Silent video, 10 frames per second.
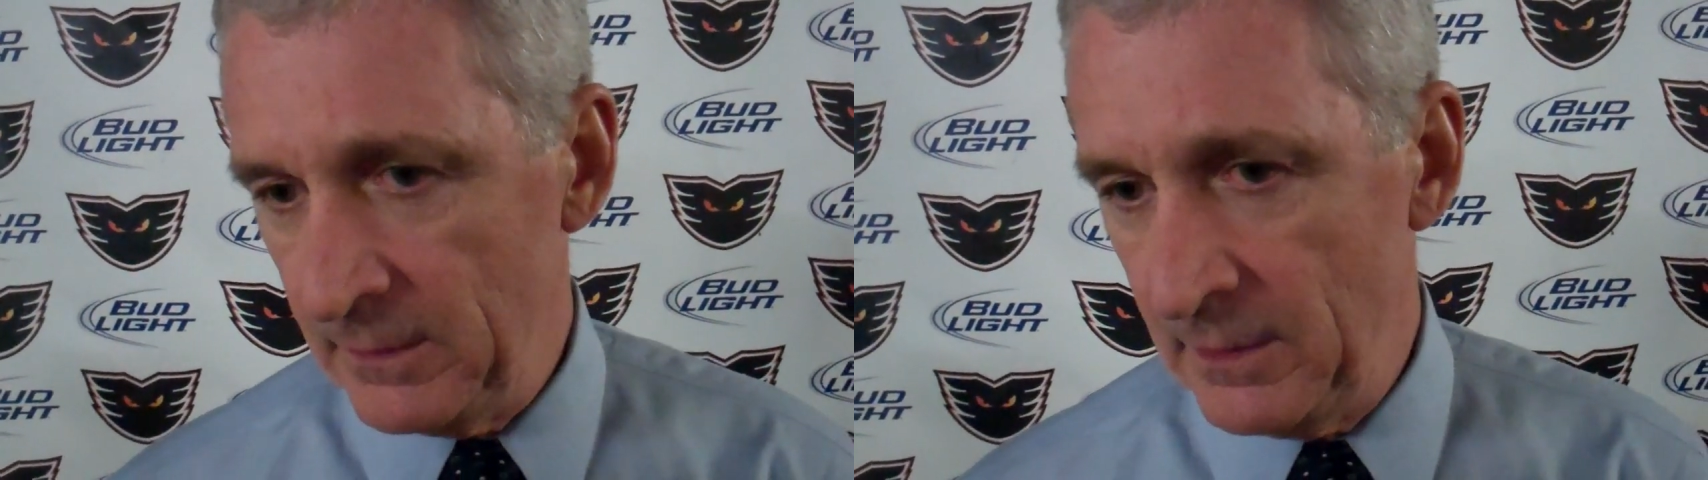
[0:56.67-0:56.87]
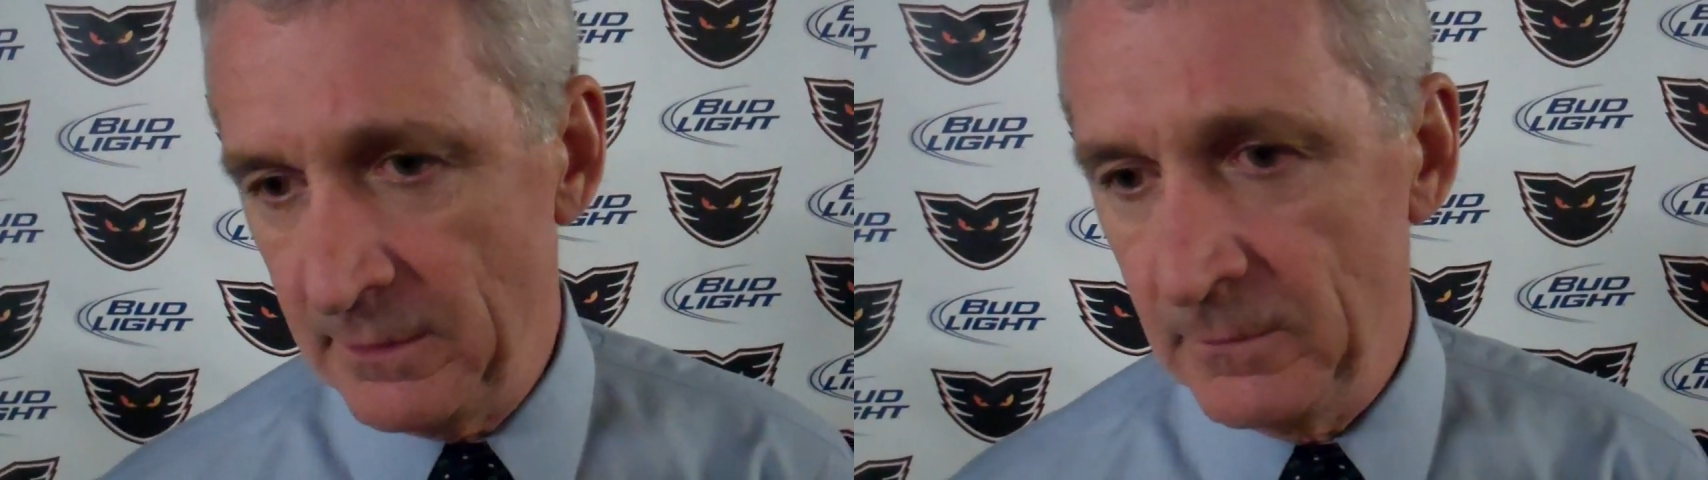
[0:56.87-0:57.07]

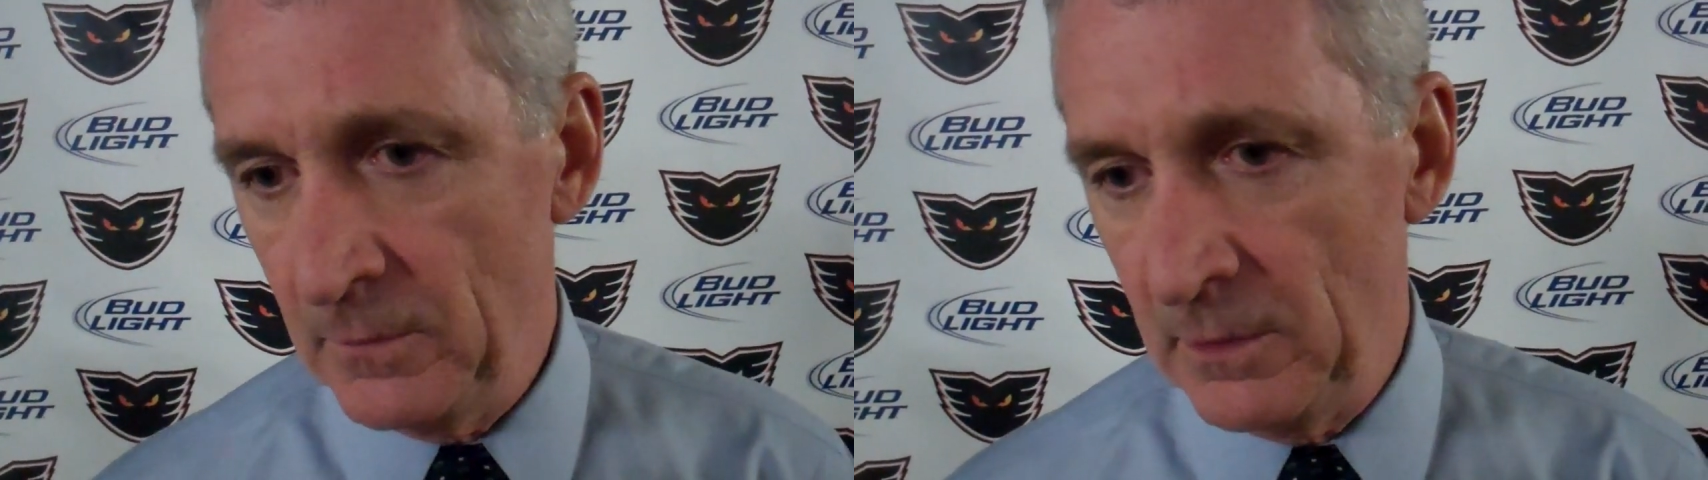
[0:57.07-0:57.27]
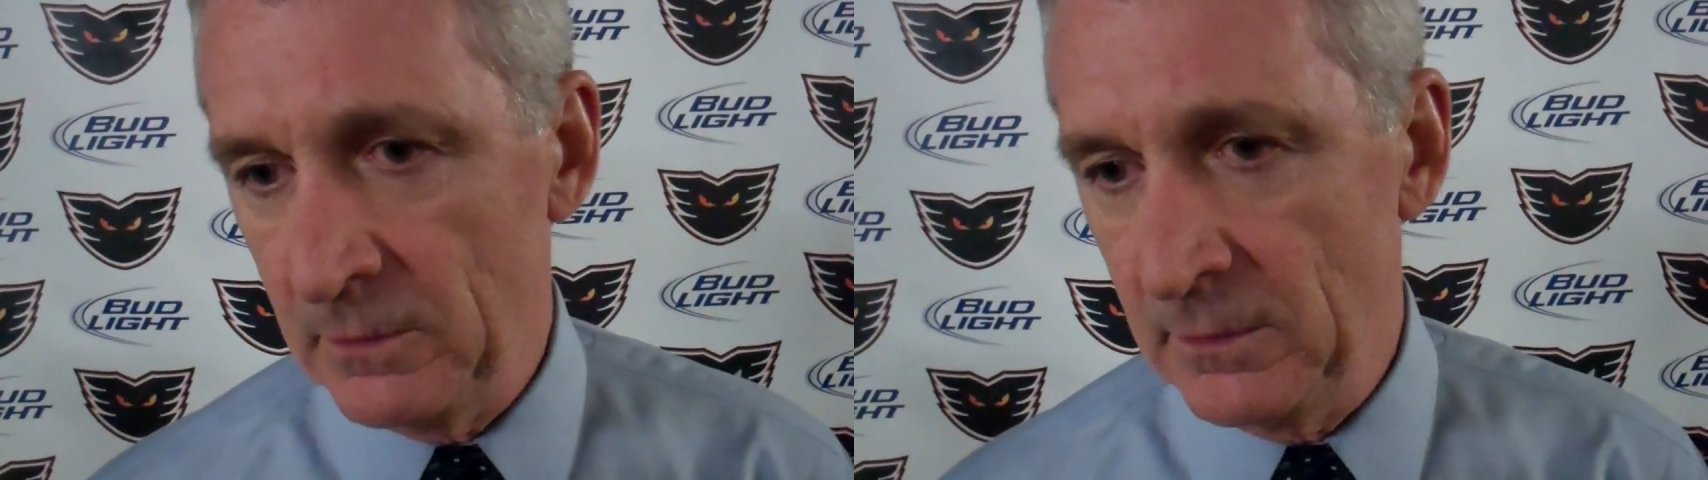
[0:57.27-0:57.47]

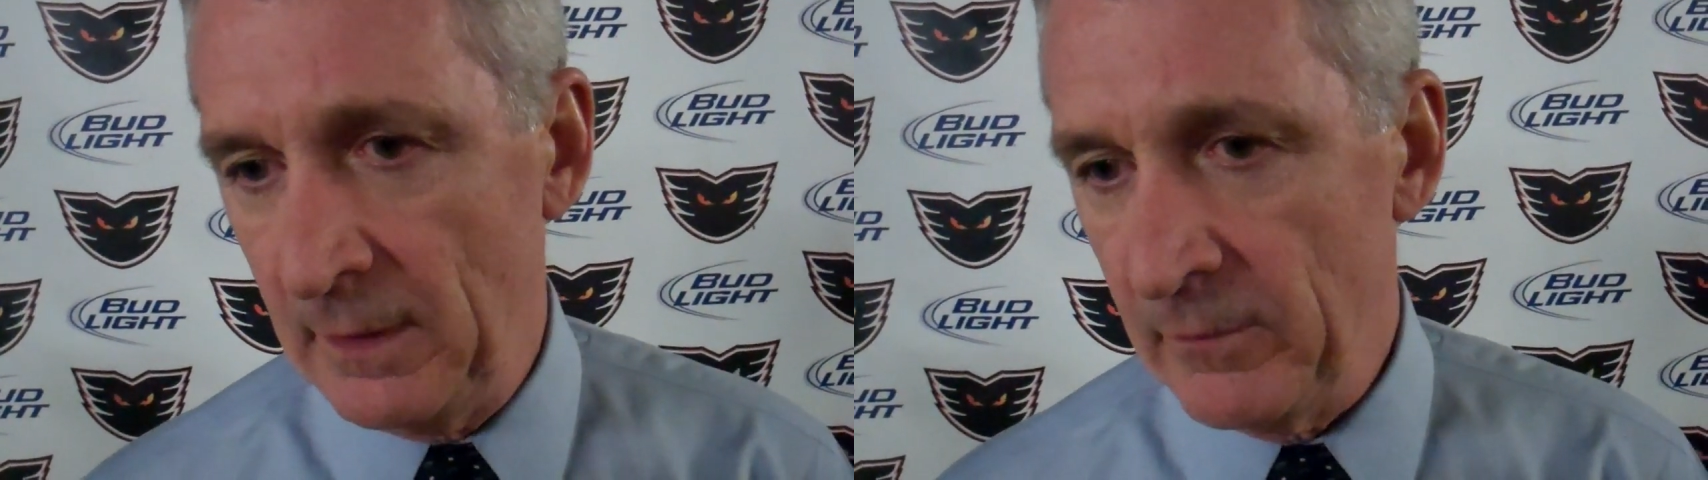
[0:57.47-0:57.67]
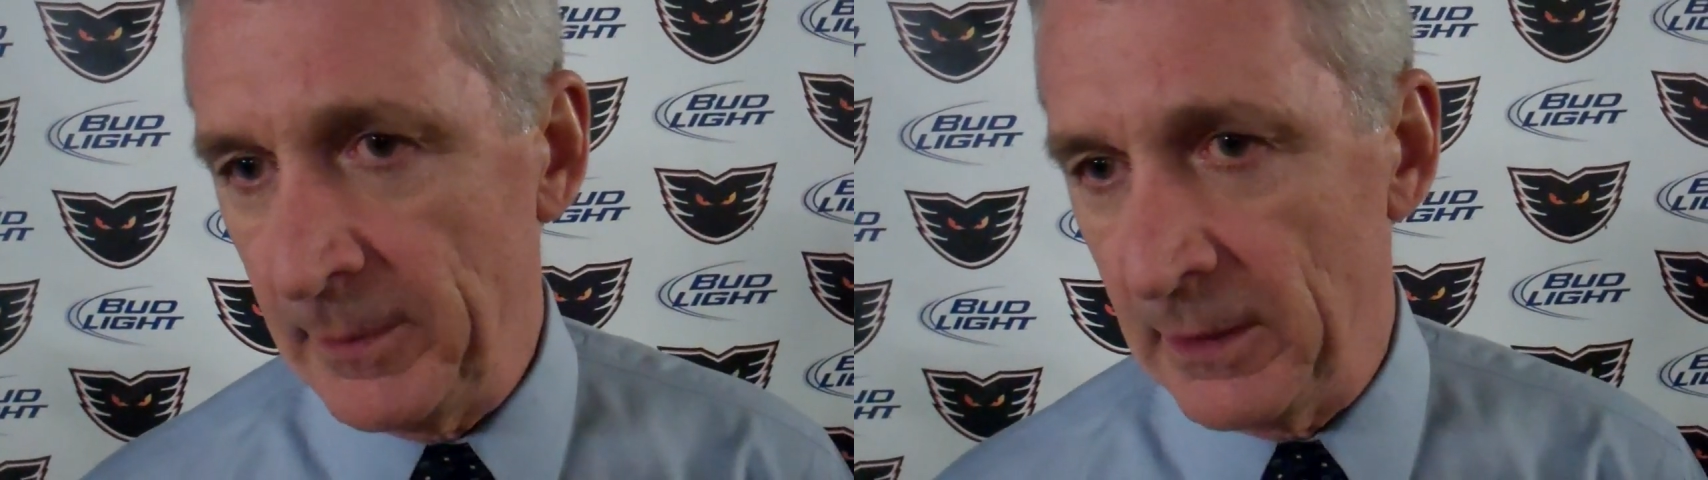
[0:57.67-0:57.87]
and
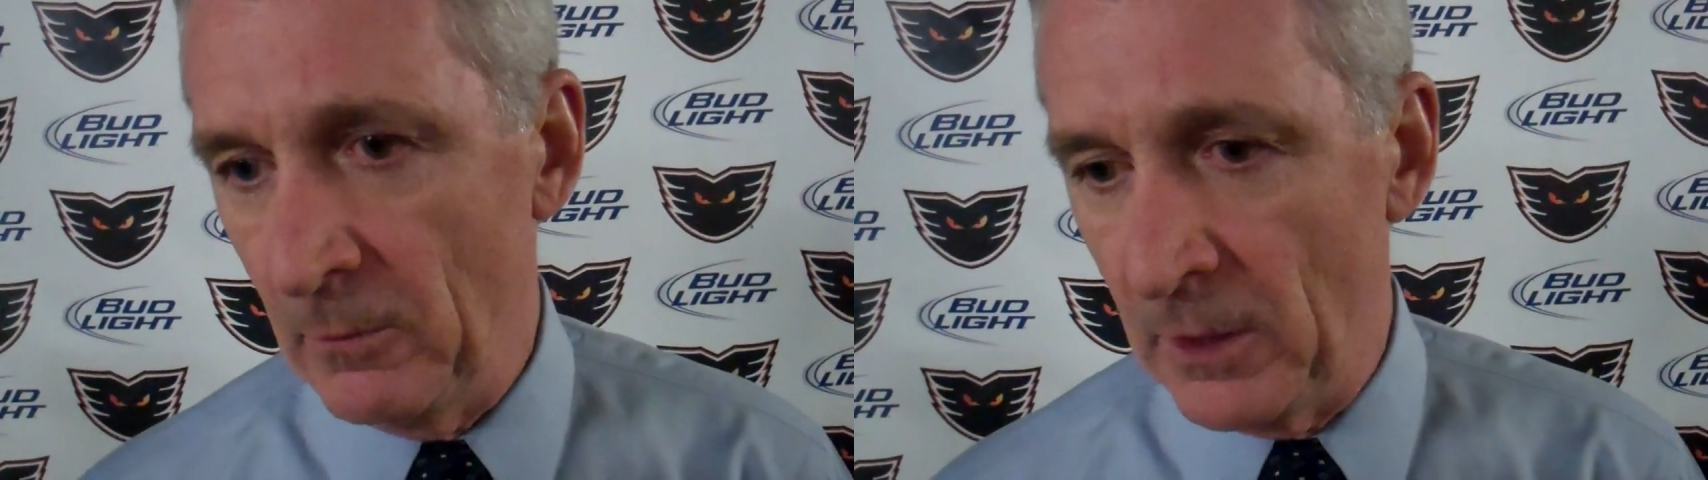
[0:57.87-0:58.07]
everybody